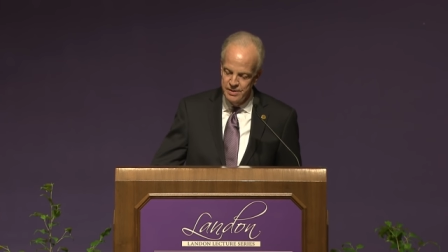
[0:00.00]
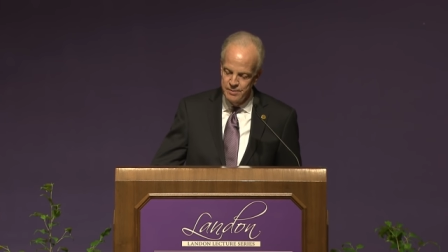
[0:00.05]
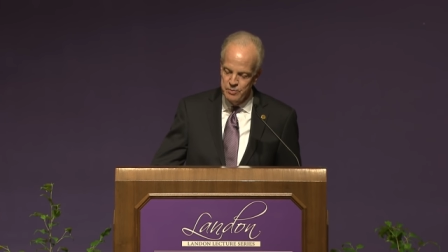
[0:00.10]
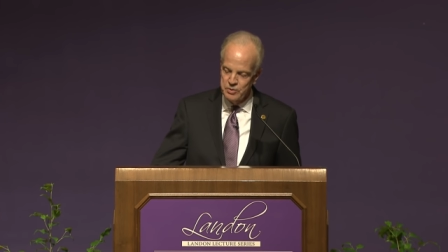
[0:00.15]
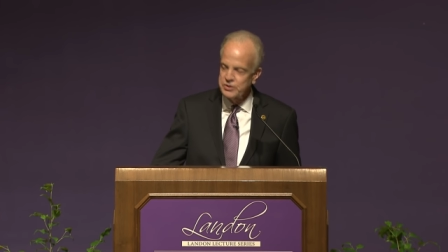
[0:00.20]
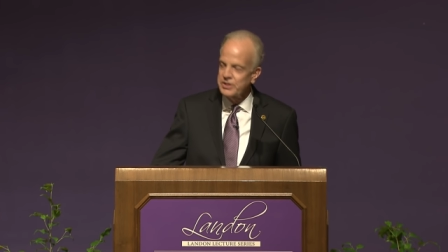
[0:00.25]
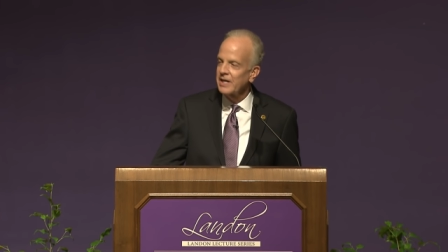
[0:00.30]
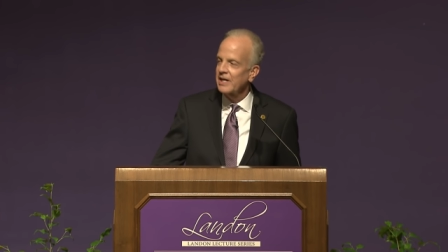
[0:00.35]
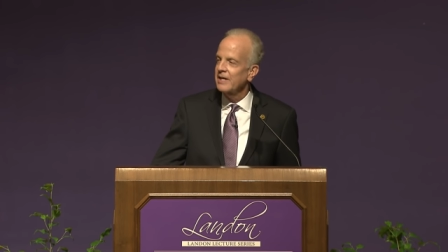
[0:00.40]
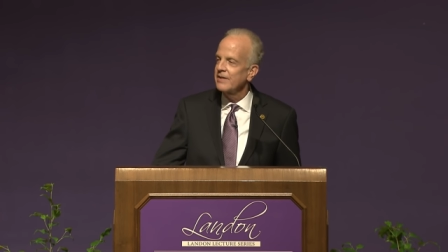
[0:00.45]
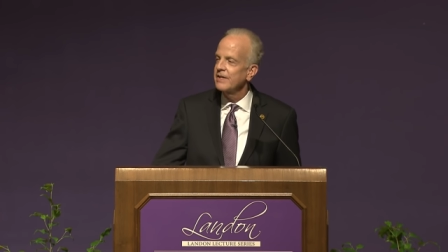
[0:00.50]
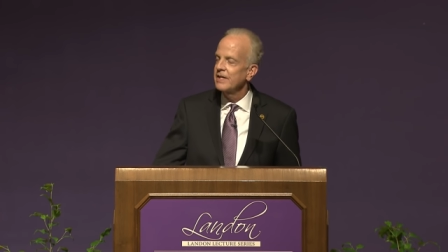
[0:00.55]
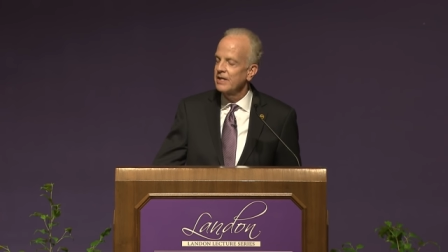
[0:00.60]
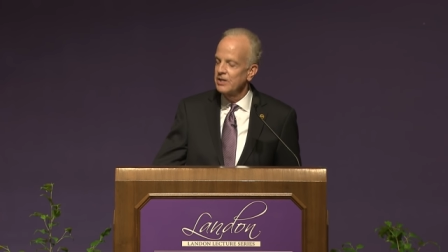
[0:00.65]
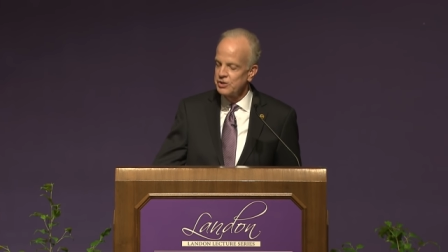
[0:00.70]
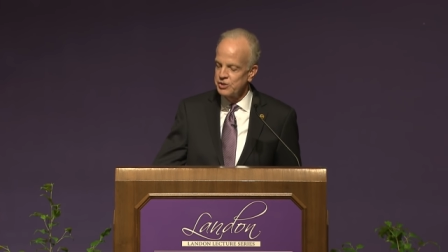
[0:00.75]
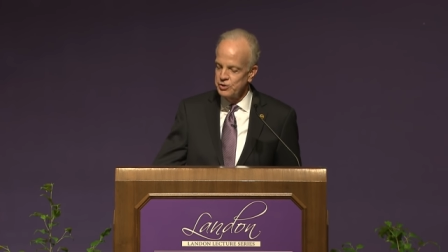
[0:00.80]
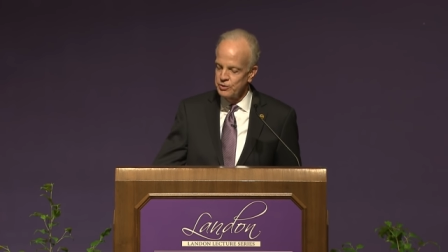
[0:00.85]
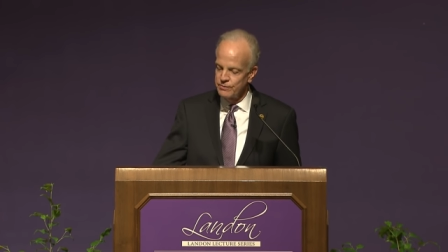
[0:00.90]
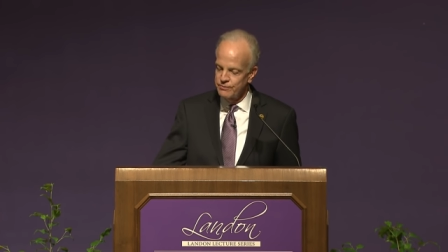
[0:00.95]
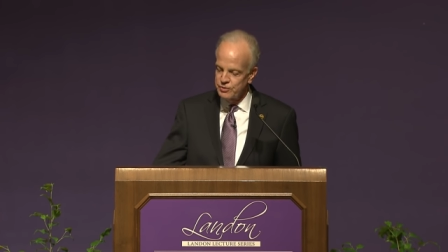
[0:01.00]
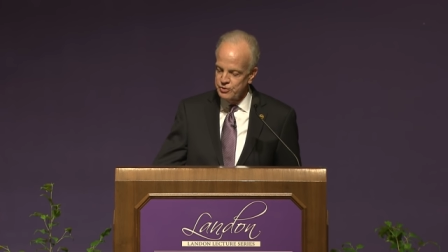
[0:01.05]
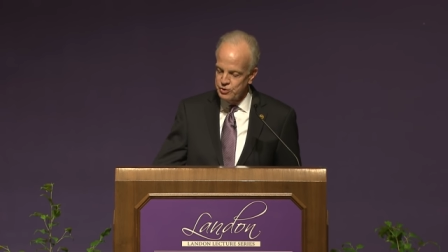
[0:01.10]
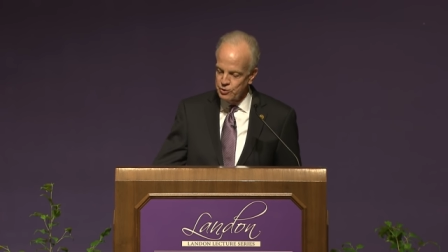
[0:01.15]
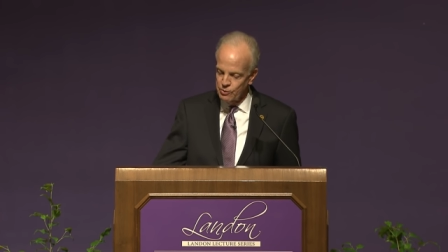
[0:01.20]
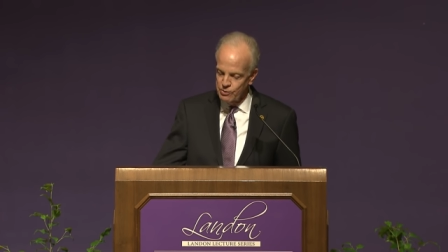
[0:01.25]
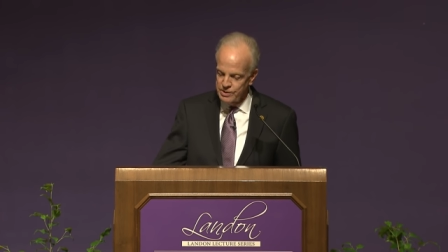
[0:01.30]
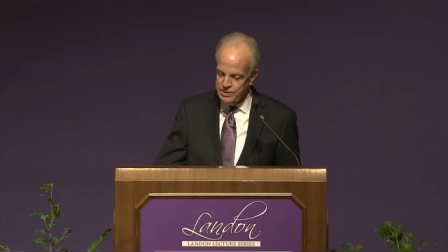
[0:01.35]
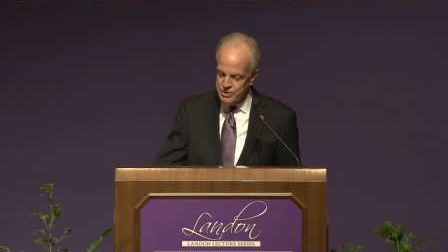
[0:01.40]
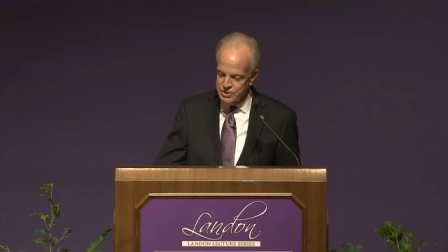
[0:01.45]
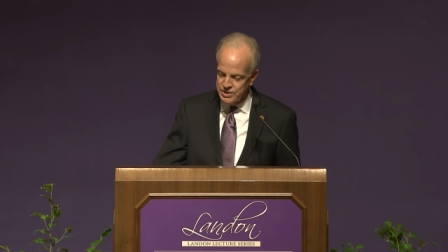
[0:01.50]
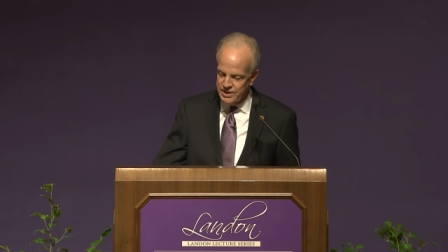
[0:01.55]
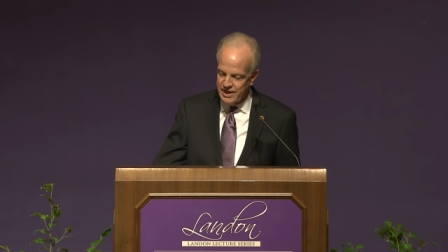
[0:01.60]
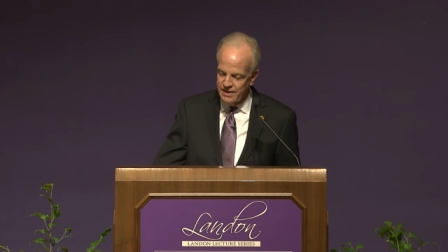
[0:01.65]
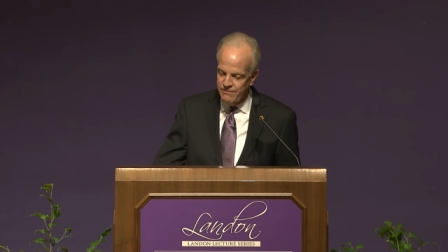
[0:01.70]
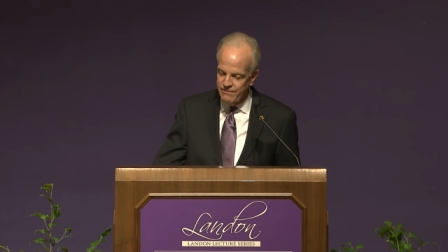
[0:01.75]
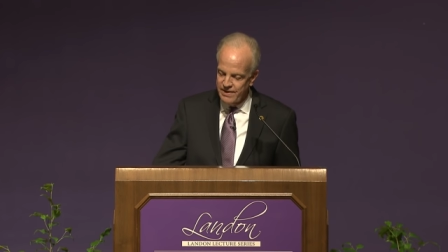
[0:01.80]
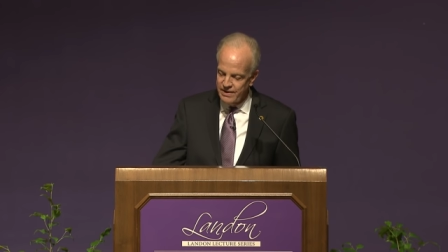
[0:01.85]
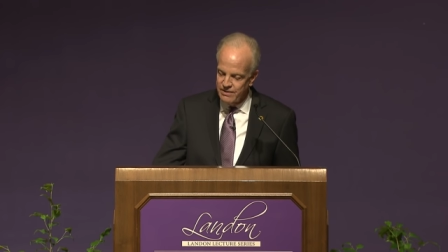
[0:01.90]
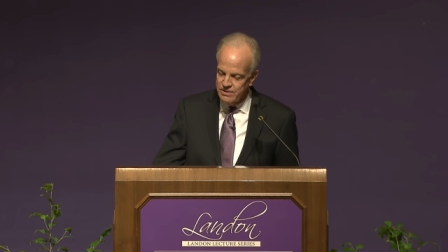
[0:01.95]
particularly the issue of choice
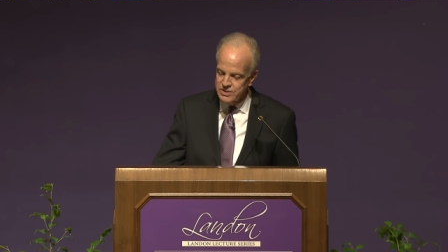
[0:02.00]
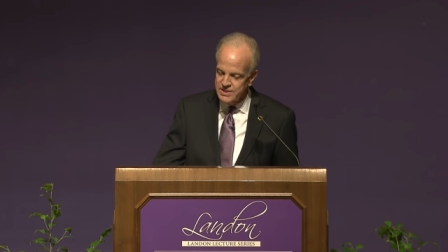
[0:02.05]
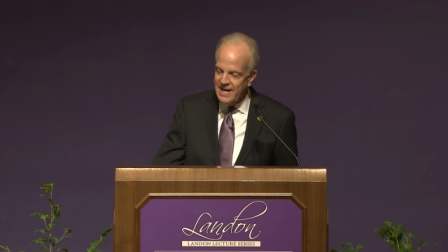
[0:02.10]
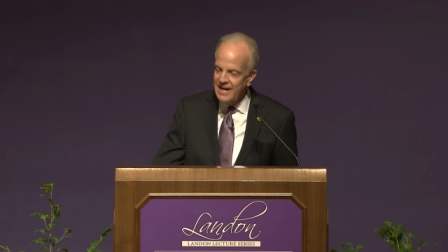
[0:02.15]
and veterans'